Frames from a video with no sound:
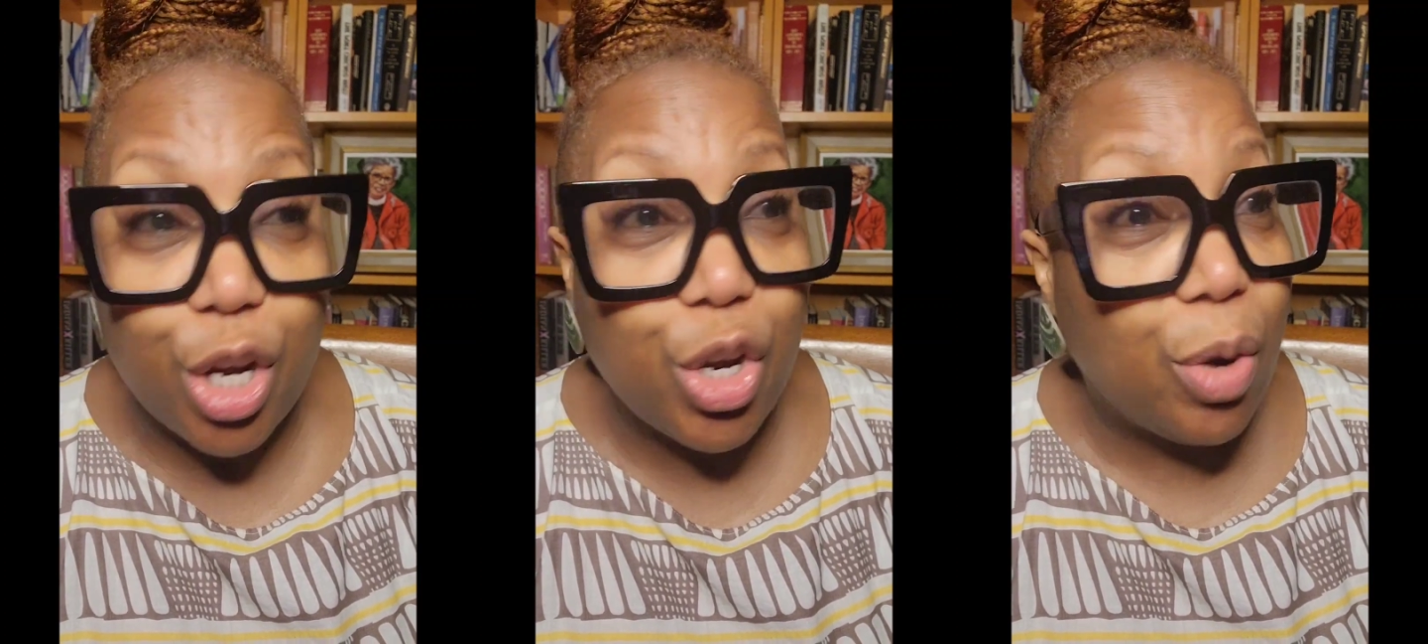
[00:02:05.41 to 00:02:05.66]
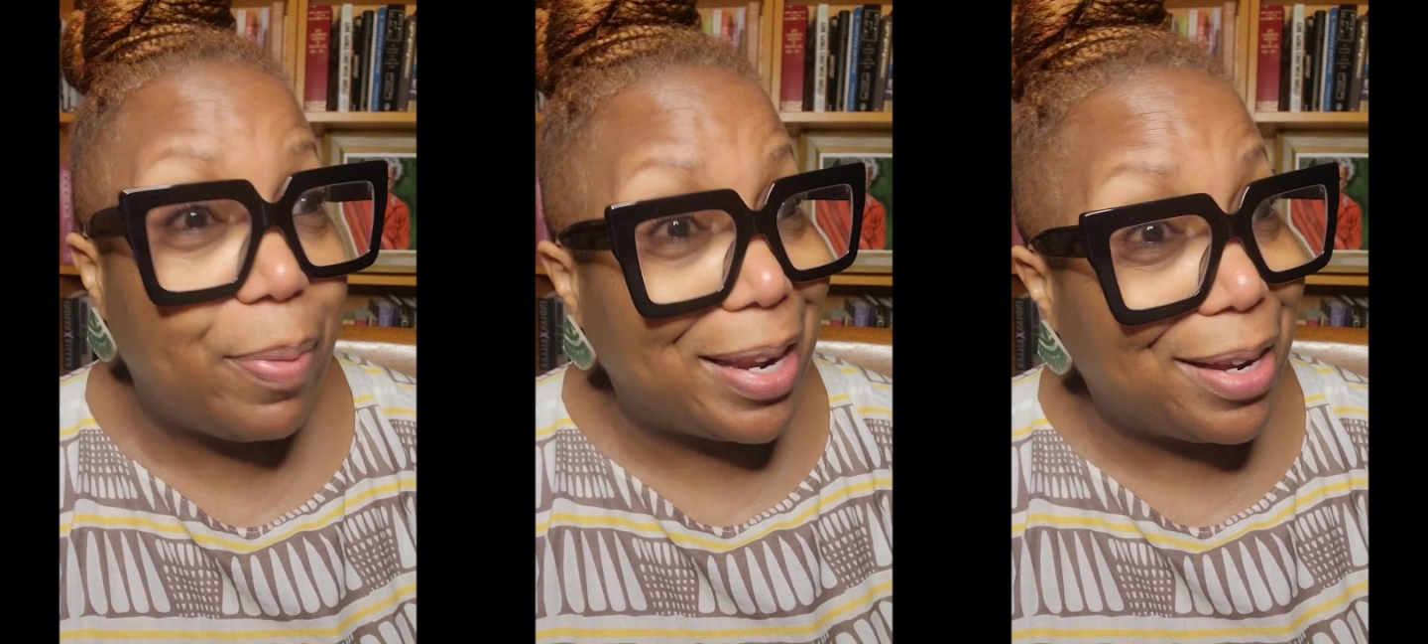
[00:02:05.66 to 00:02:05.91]

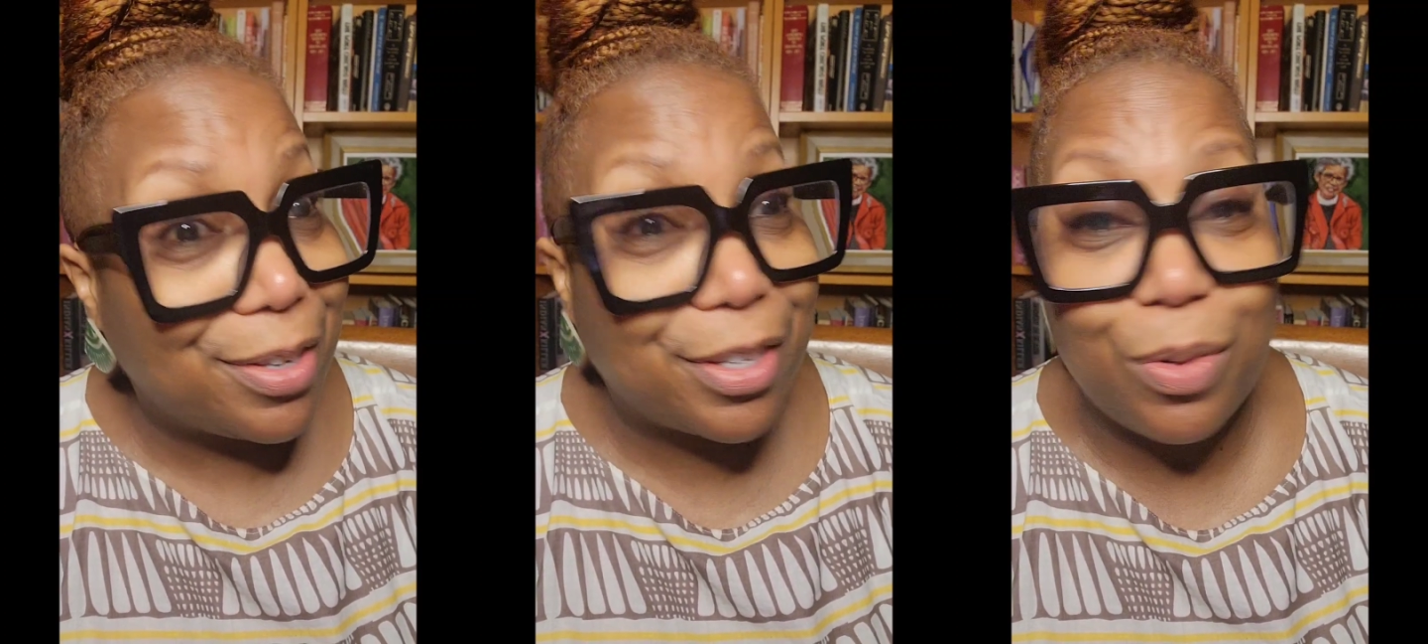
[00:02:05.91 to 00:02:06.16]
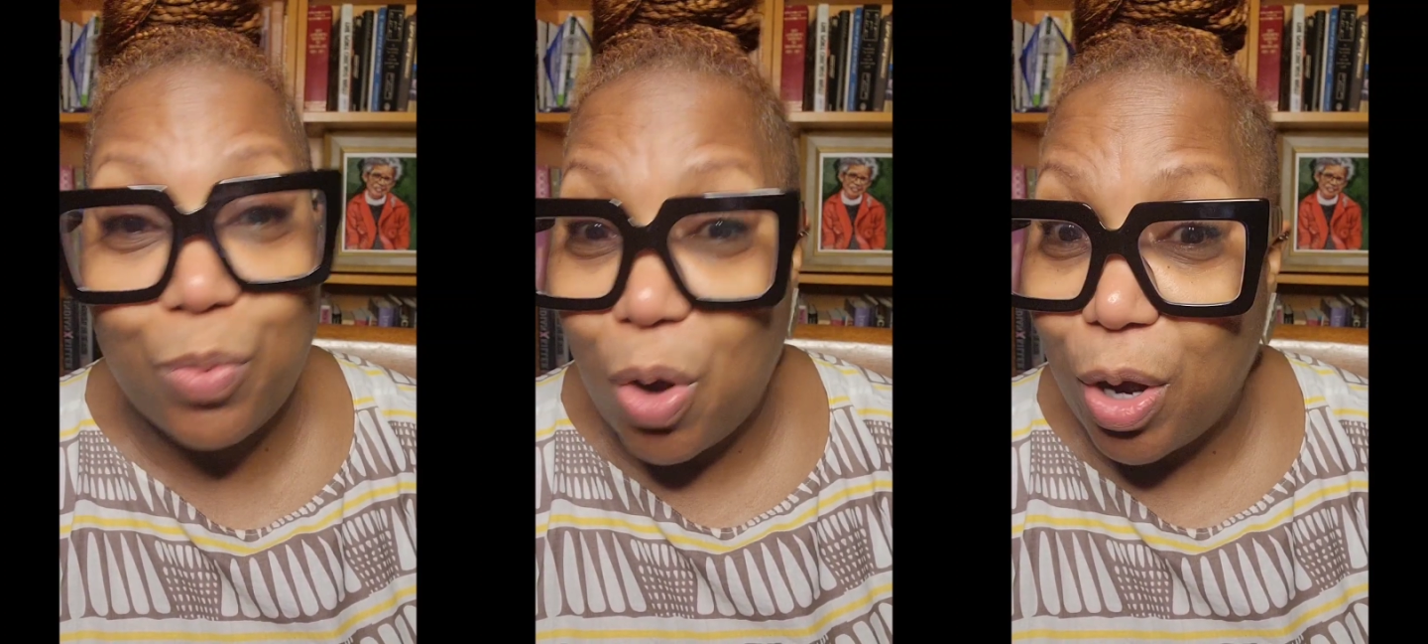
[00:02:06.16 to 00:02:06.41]
Nobody else
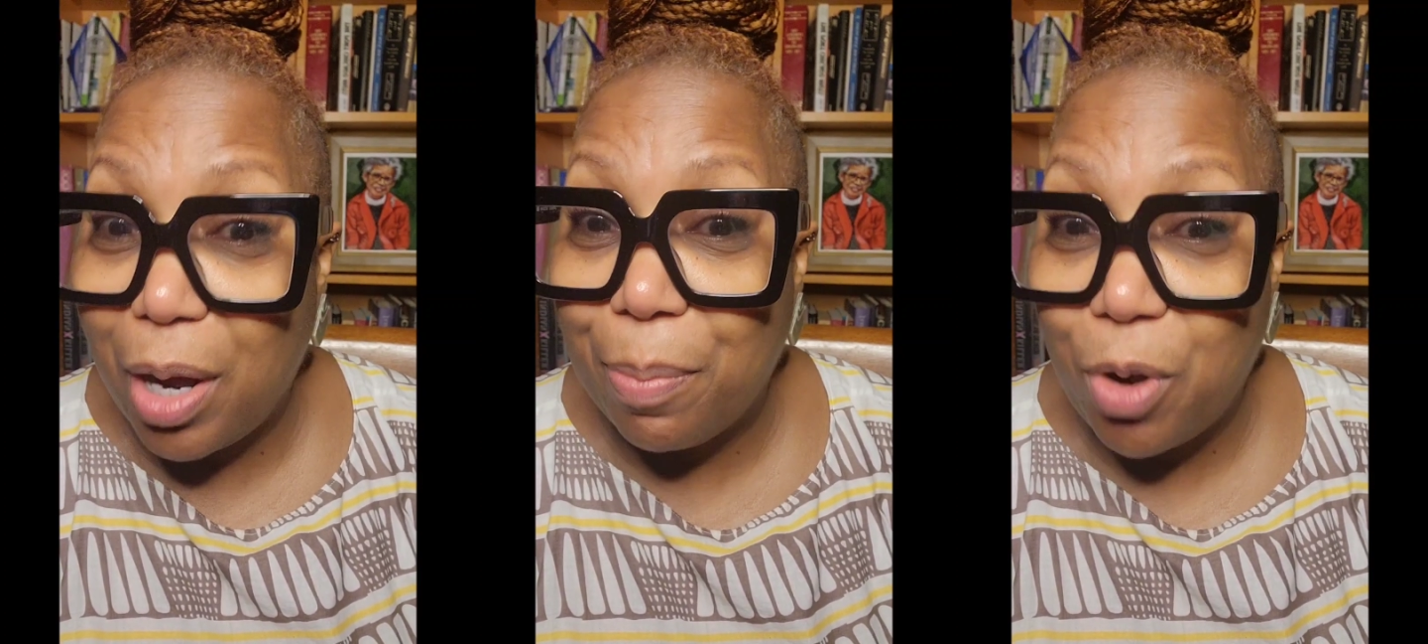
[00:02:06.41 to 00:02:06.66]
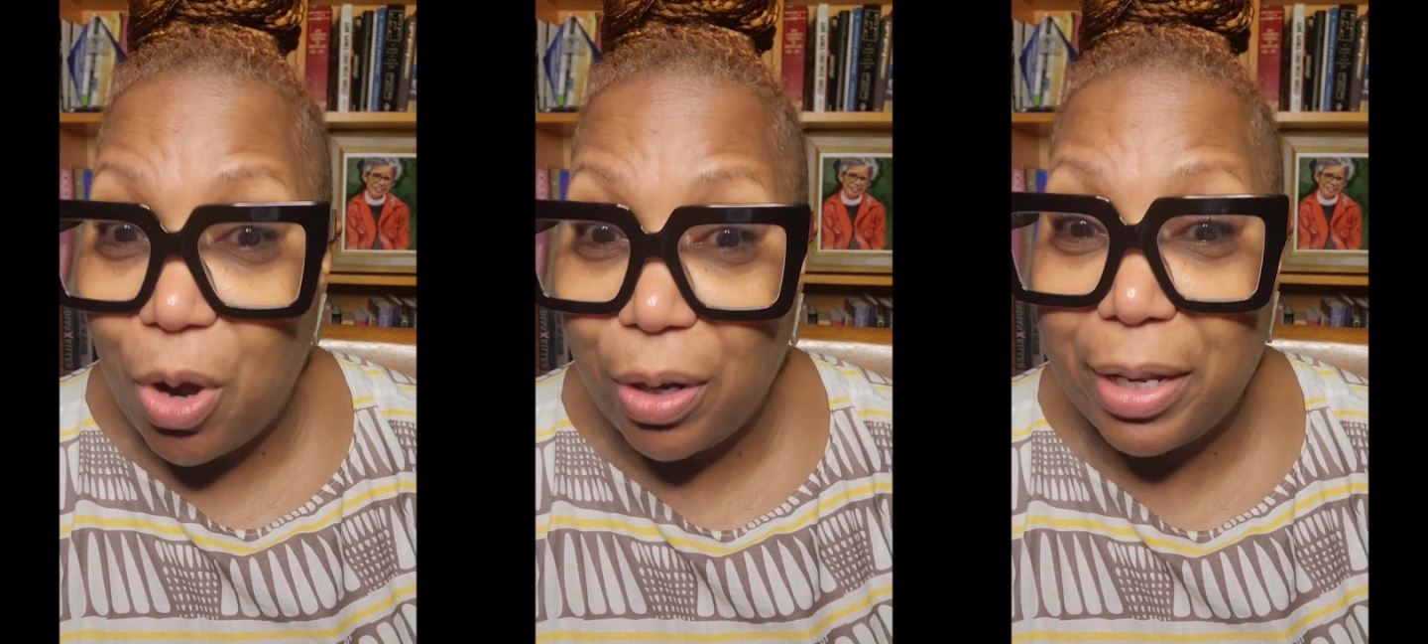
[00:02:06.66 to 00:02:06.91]
can walk
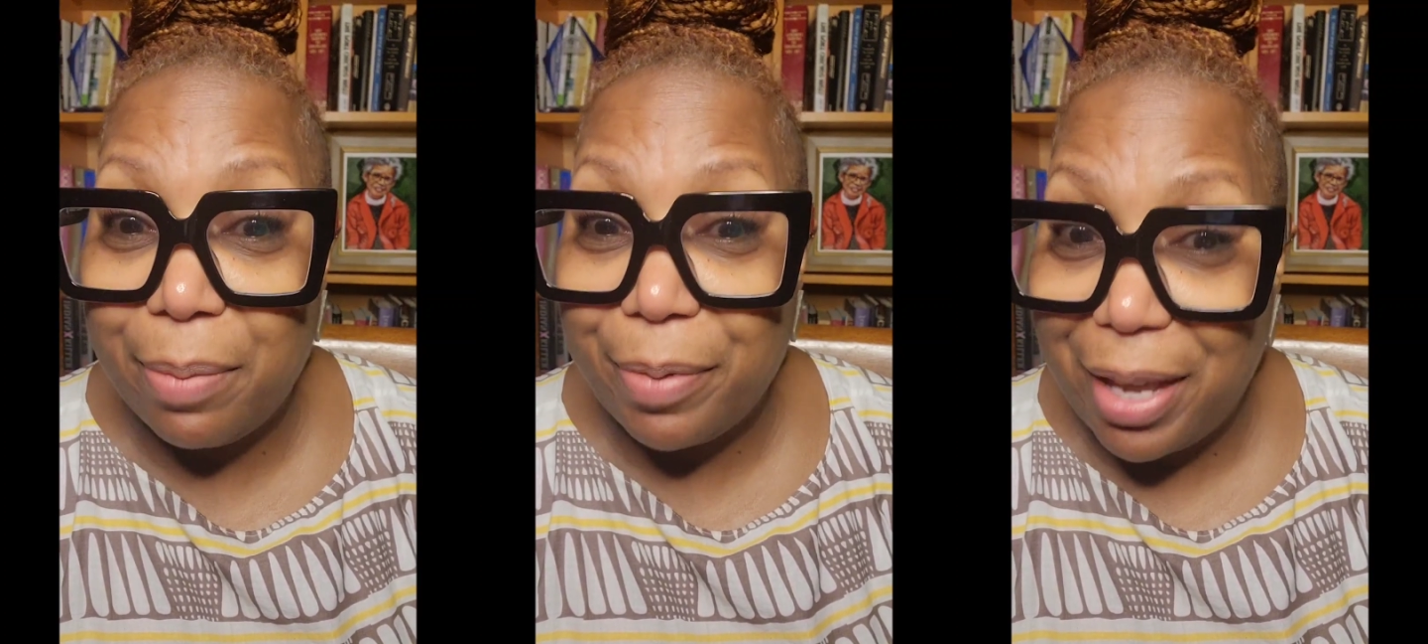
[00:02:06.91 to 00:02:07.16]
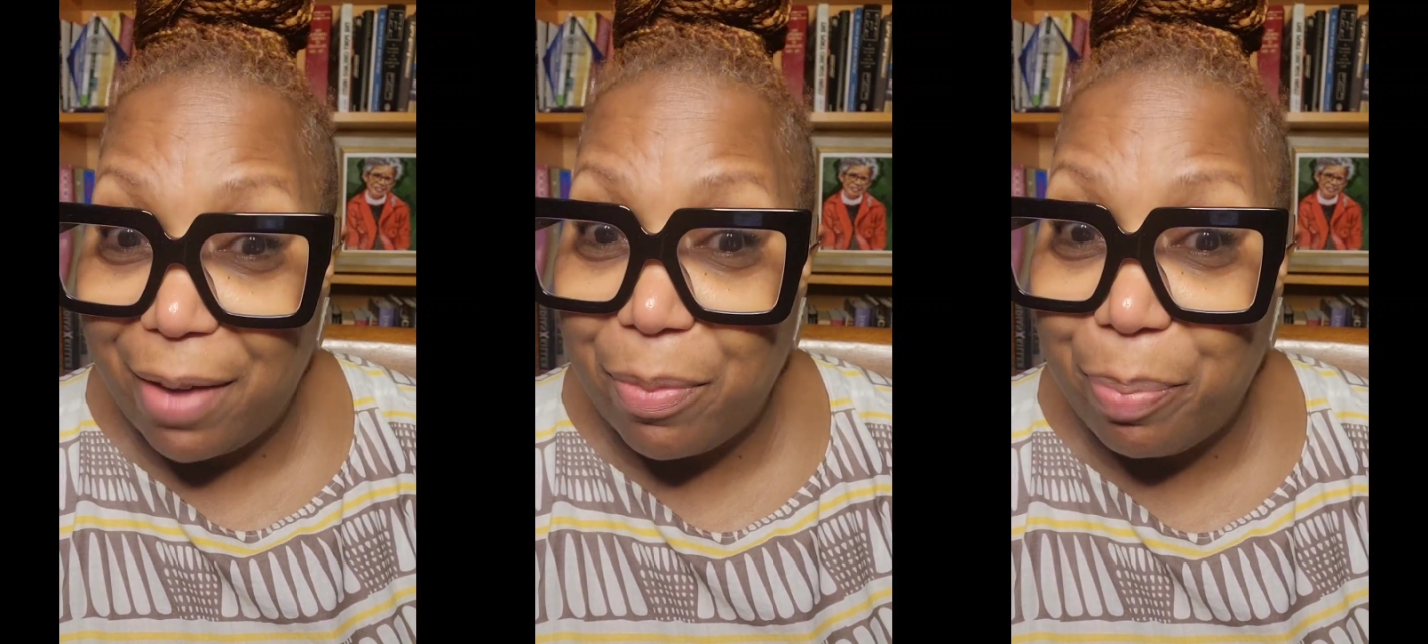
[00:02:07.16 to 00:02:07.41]
up calling him
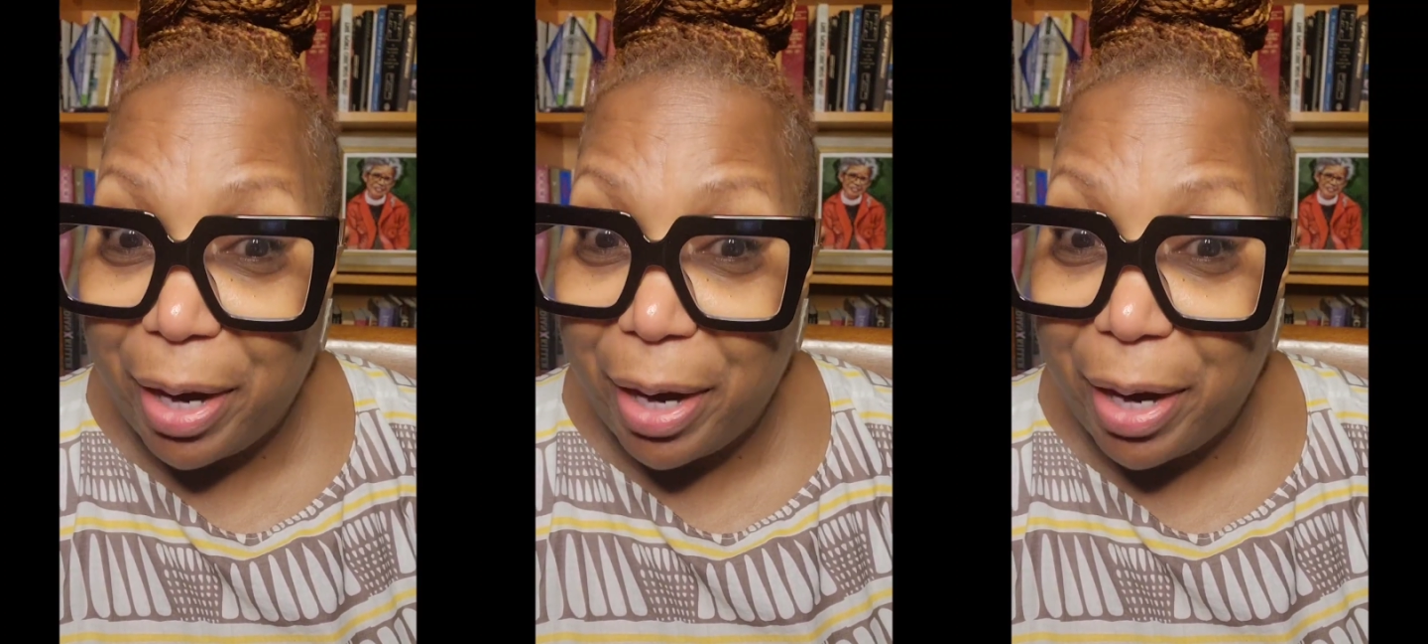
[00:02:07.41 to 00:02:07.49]
Kevin